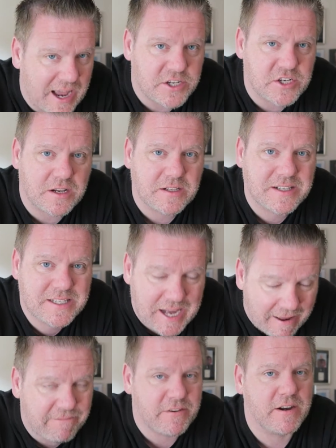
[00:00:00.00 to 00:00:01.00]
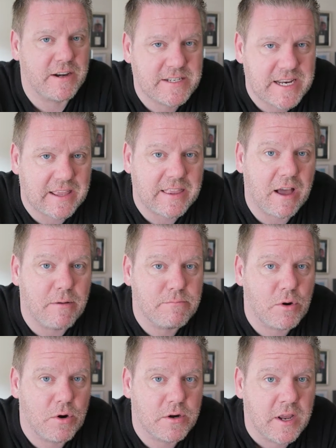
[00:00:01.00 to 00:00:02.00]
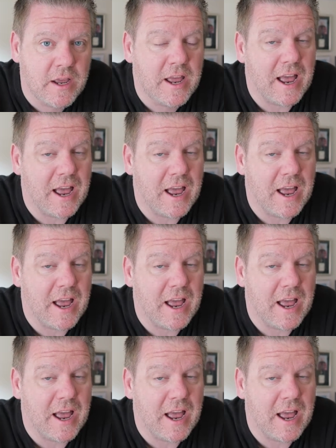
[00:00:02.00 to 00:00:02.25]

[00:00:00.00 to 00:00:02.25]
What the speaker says: I shall definitely take that on board